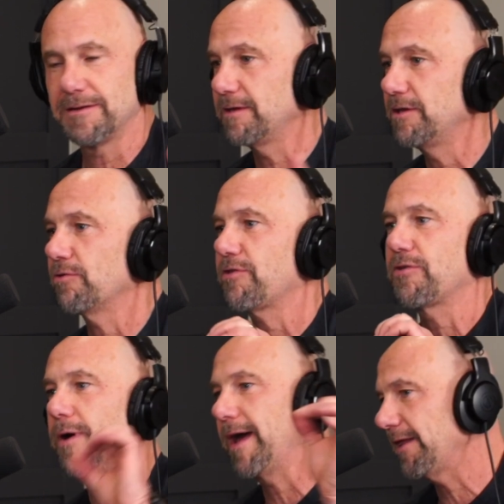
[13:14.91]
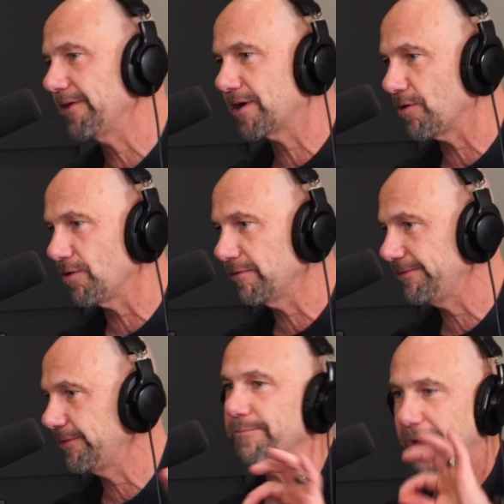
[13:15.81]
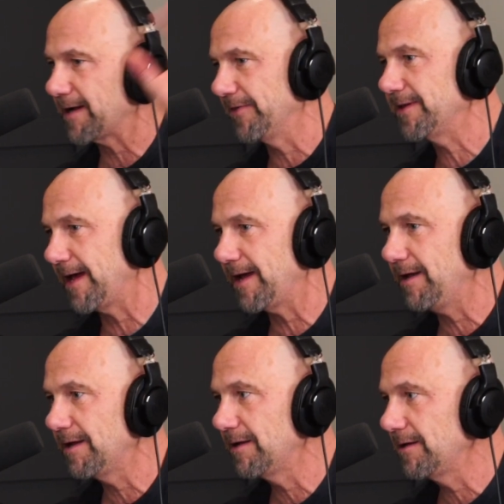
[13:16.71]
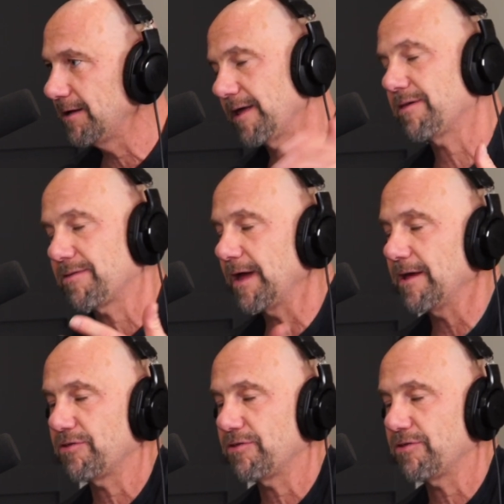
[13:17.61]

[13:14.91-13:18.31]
you're so ahead of the curve back in the day as